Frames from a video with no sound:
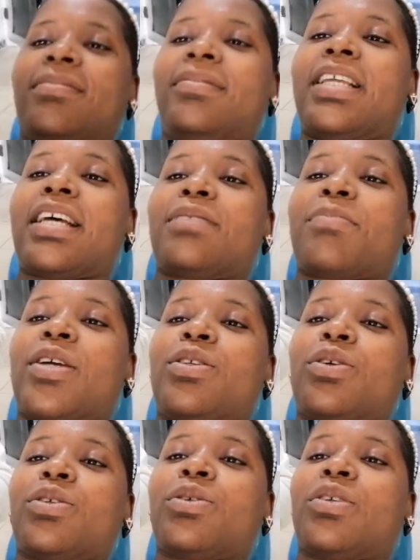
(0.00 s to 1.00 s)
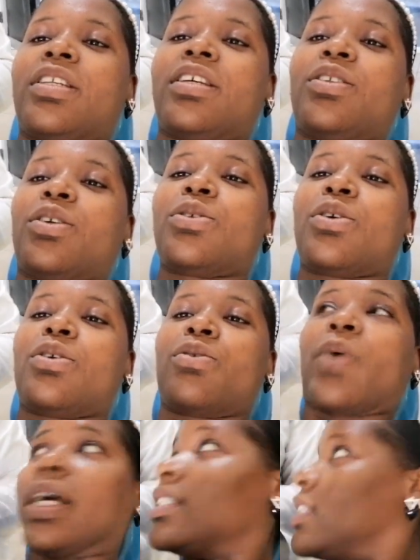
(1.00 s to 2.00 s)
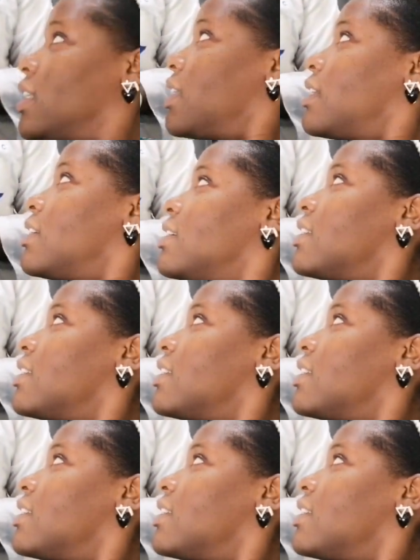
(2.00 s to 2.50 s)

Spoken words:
So, that's my doctor, the Dr. Madiki.